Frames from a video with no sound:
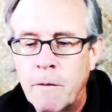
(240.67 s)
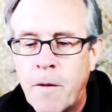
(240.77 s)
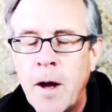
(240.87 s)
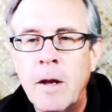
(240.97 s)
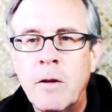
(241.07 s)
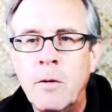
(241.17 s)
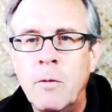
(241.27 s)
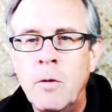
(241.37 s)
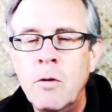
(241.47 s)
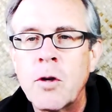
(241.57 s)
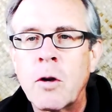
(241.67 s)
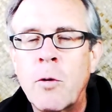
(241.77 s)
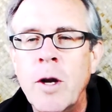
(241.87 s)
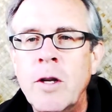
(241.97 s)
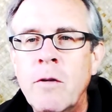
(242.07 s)
fight to use our
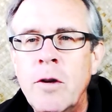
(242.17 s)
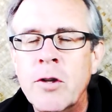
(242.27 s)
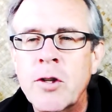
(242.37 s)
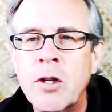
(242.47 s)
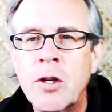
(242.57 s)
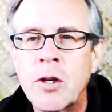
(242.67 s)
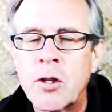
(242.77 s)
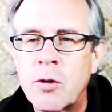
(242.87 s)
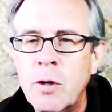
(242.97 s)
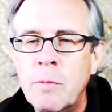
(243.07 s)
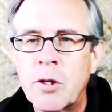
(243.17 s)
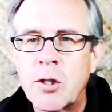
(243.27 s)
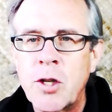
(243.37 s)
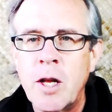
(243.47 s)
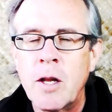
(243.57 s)
creativity to such an extreme
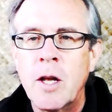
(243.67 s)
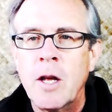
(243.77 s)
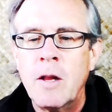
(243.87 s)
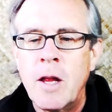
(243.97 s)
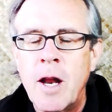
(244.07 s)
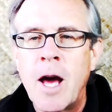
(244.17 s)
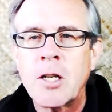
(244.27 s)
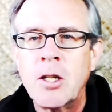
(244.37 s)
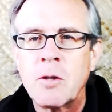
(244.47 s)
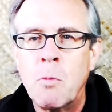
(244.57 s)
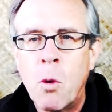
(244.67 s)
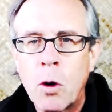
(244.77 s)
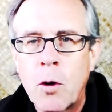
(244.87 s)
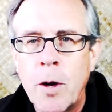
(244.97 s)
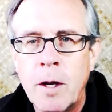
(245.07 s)
extent that it actually is
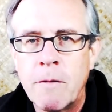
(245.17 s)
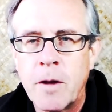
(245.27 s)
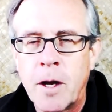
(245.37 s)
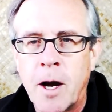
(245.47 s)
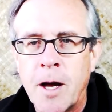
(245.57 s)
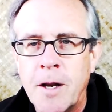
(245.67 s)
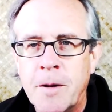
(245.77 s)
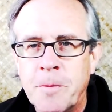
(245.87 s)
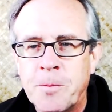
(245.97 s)
more creative than God.